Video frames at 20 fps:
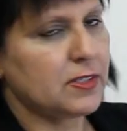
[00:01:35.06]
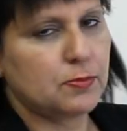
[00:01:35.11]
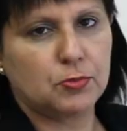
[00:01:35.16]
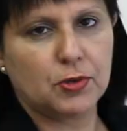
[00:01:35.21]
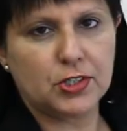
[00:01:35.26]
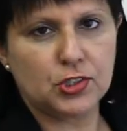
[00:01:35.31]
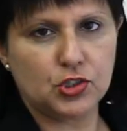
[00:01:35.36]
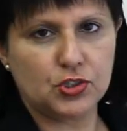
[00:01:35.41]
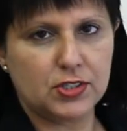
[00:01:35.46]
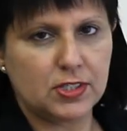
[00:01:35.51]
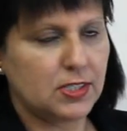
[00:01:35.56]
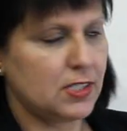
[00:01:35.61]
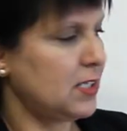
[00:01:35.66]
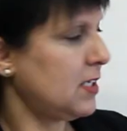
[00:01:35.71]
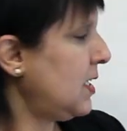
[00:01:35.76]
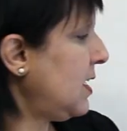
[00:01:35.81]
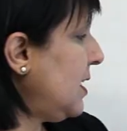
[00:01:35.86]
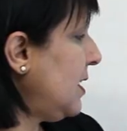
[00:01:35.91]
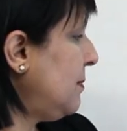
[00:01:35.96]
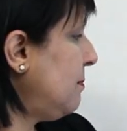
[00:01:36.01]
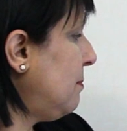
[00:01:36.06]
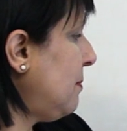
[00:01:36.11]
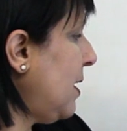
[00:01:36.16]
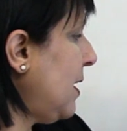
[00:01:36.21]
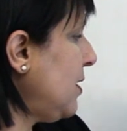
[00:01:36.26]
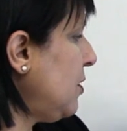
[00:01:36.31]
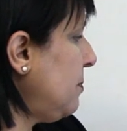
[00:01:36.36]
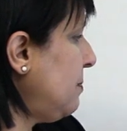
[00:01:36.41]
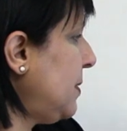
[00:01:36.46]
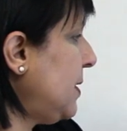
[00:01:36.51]
expressions. In
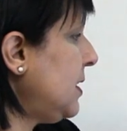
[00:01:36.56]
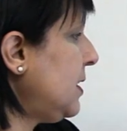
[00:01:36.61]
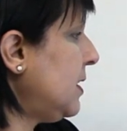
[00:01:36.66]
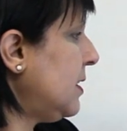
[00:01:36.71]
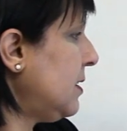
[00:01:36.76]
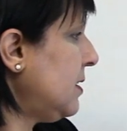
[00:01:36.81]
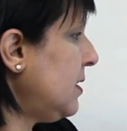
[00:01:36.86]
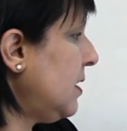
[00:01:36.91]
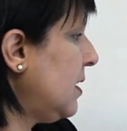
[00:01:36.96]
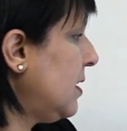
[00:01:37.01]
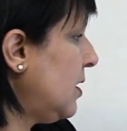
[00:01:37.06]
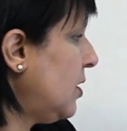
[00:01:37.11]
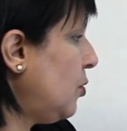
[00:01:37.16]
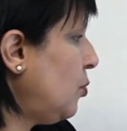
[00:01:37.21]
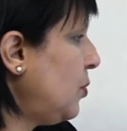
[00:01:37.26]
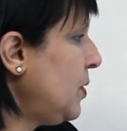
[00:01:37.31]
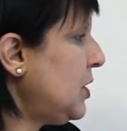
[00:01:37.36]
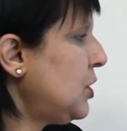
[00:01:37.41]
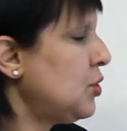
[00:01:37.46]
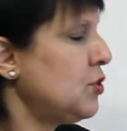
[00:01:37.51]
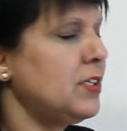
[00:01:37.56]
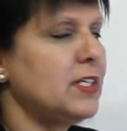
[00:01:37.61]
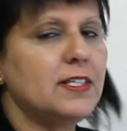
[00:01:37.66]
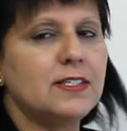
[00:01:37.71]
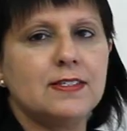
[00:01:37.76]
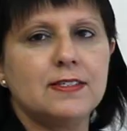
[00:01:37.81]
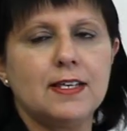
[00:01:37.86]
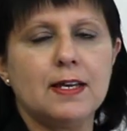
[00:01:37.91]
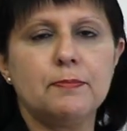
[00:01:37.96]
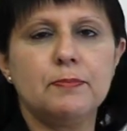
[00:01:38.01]
my opinion, we should
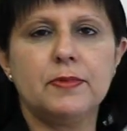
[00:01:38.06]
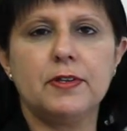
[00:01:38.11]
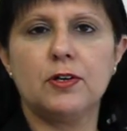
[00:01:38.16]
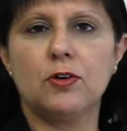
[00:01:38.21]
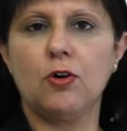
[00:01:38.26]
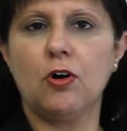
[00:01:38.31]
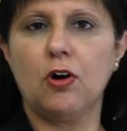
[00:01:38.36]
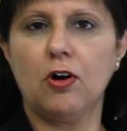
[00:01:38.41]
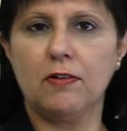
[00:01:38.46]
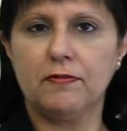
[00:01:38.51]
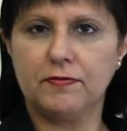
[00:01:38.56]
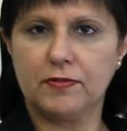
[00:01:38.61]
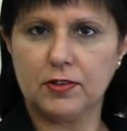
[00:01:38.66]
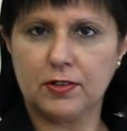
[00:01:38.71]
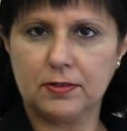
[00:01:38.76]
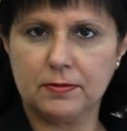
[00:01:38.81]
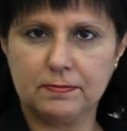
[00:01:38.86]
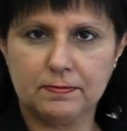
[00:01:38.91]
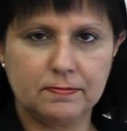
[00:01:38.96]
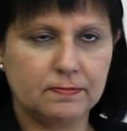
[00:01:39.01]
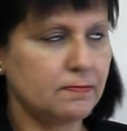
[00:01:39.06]
accept their offer.